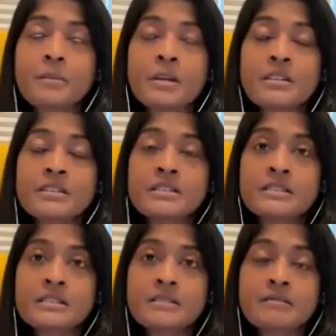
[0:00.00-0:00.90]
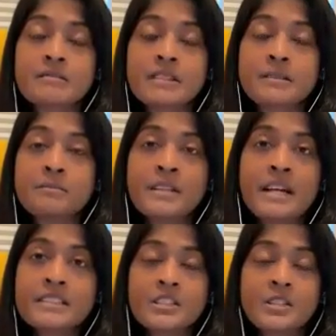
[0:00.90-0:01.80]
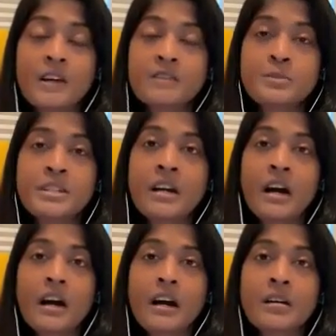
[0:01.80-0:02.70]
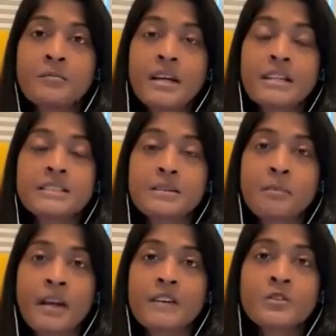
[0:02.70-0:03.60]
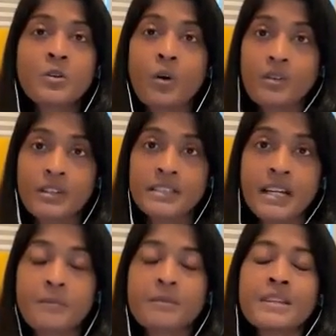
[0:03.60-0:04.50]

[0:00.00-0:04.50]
Because it implies that you have to be calm as the parent all the time.